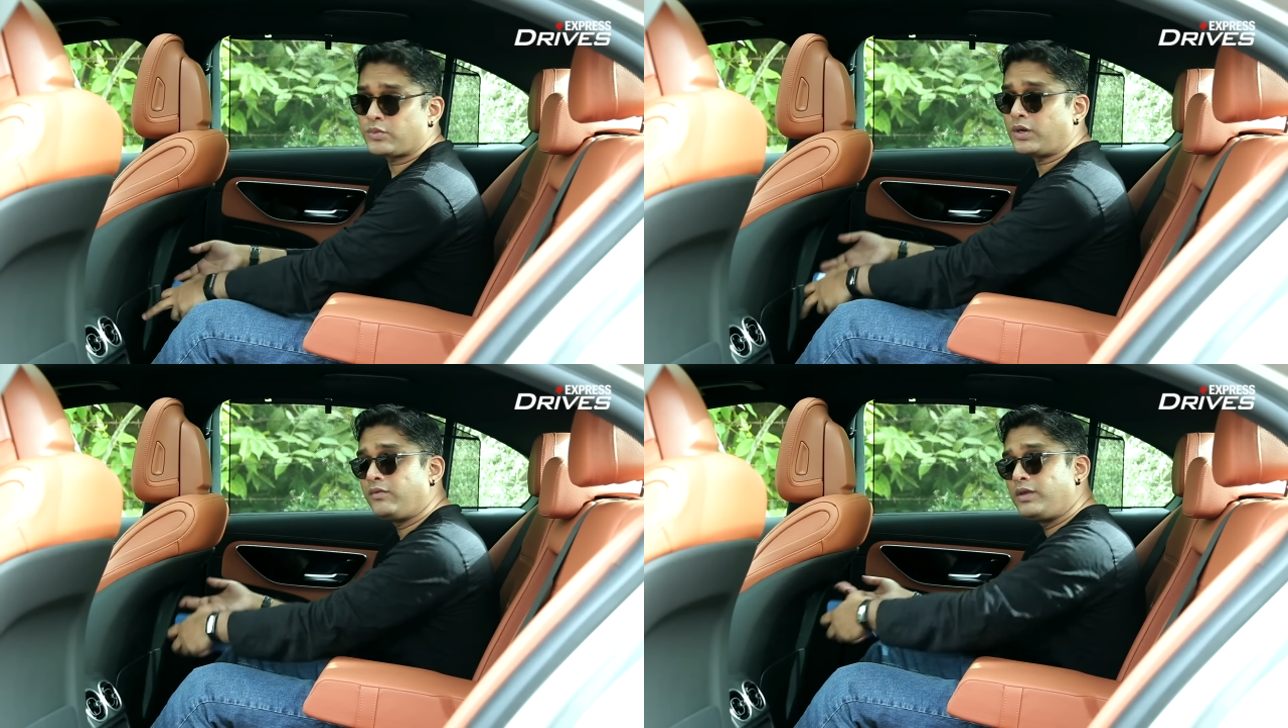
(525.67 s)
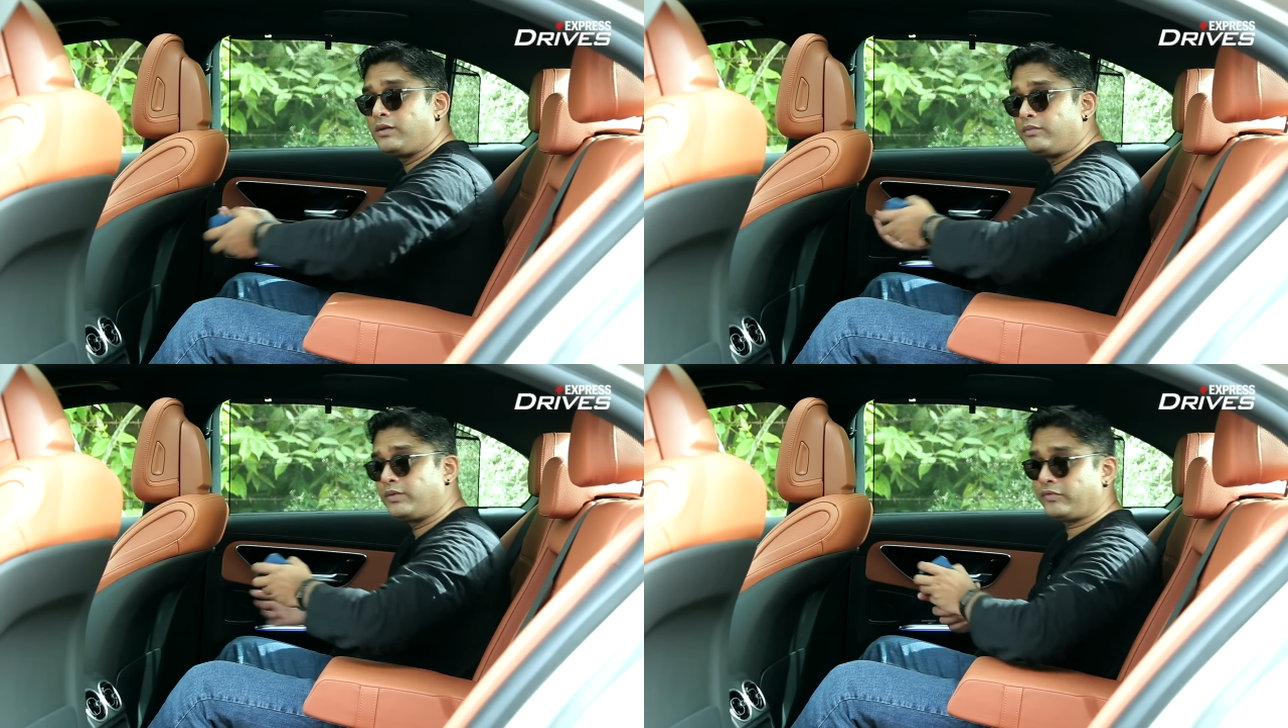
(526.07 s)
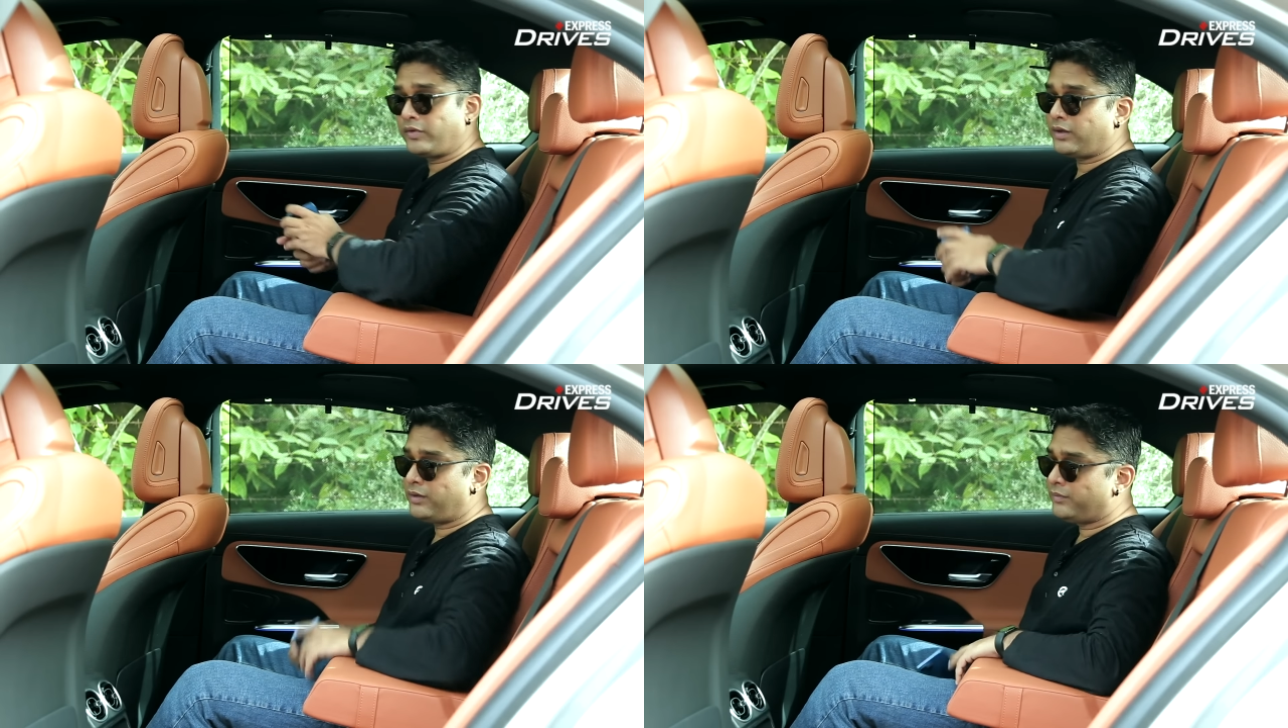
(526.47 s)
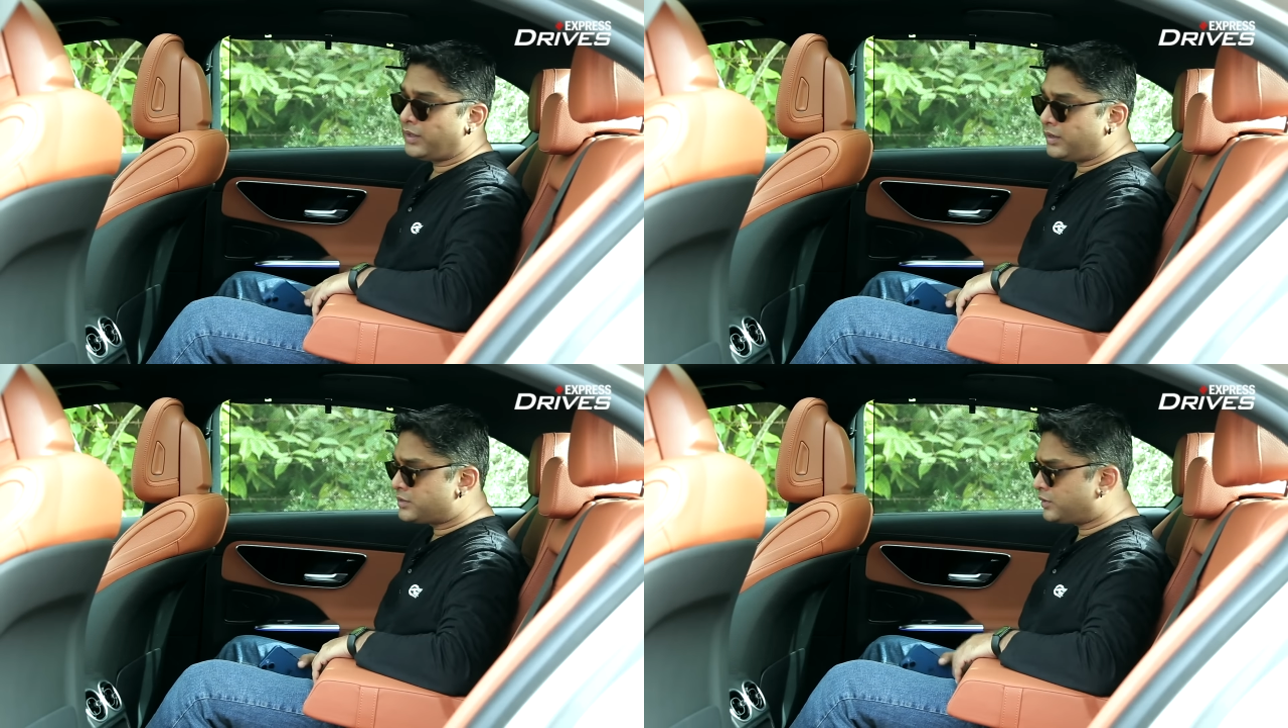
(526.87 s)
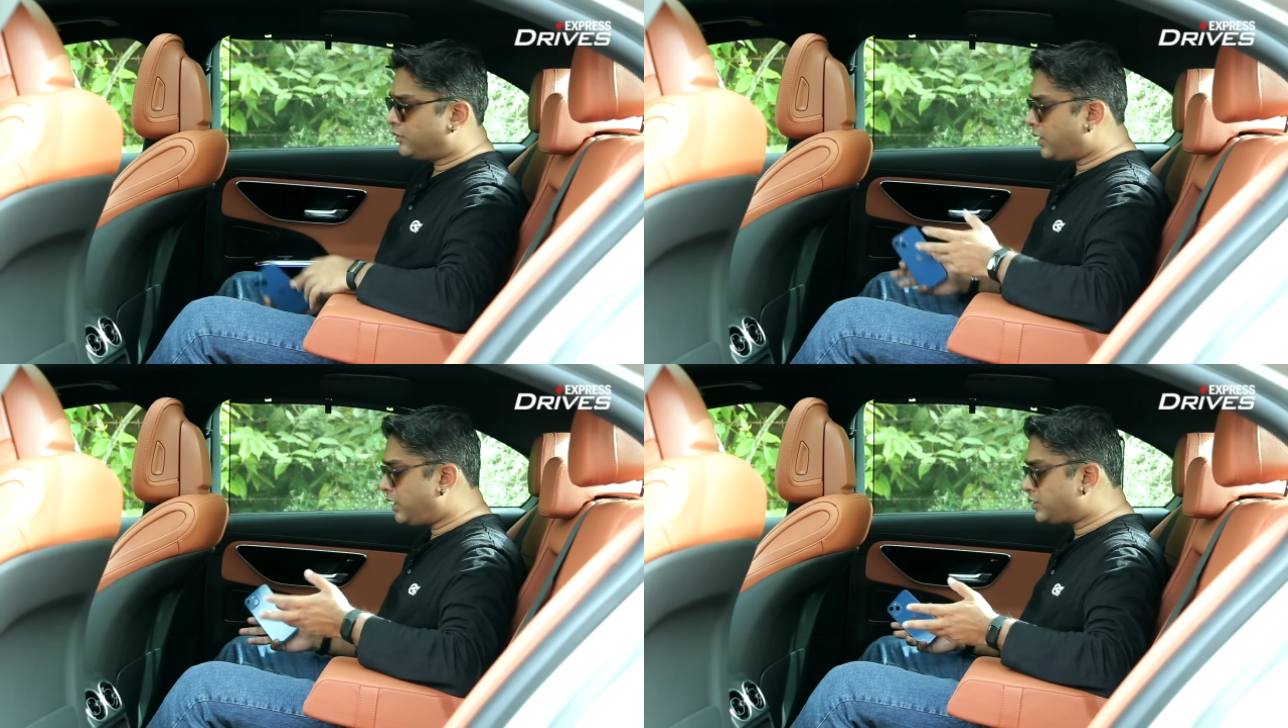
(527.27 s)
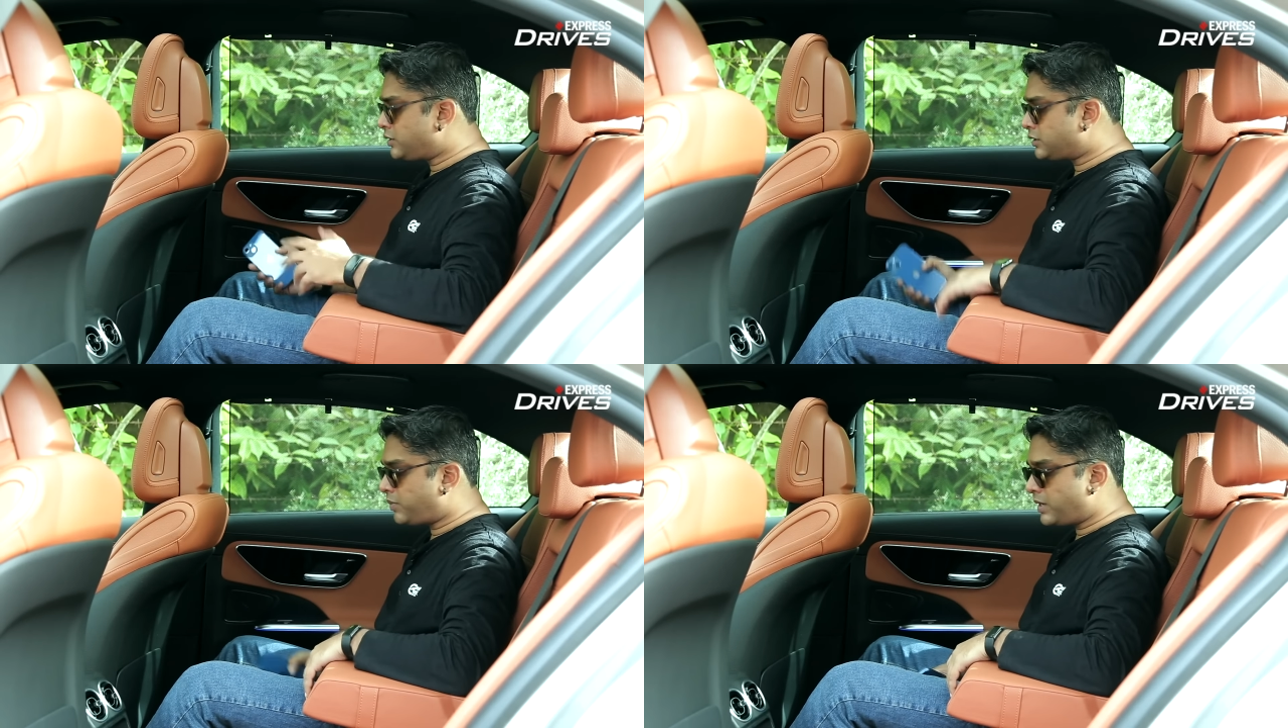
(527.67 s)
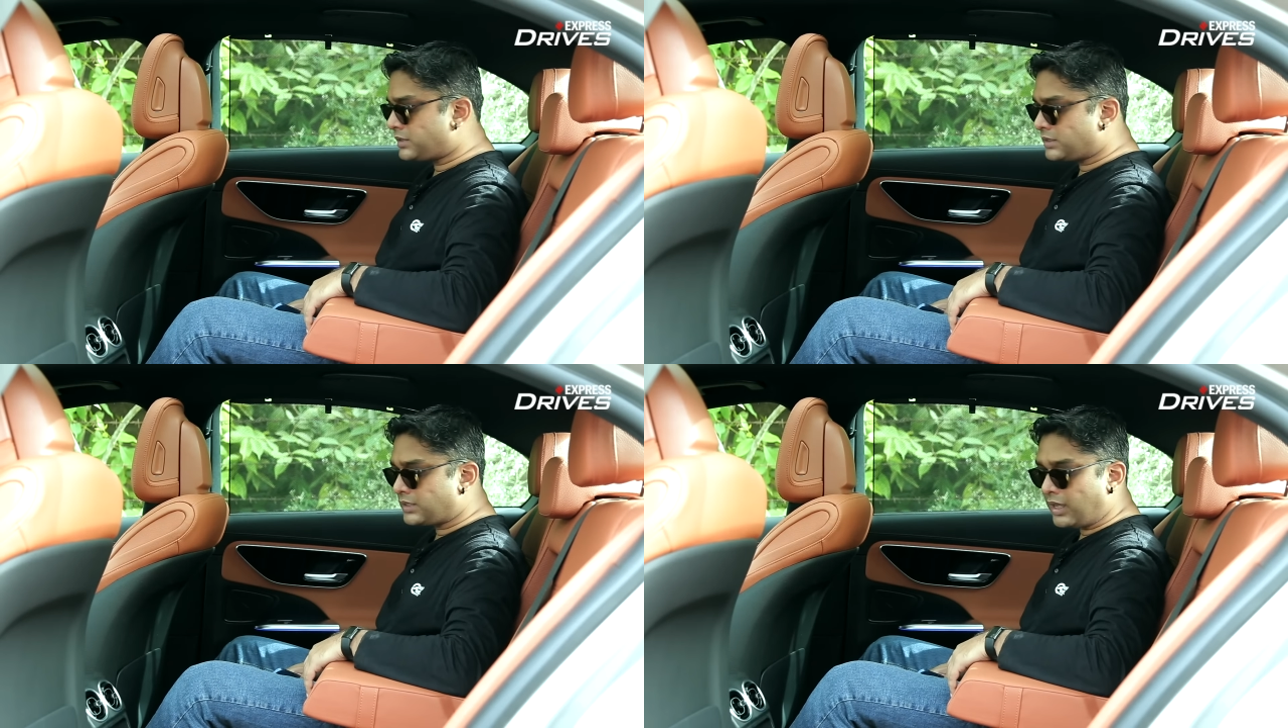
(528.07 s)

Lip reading: whatever you prefer. So additional spaces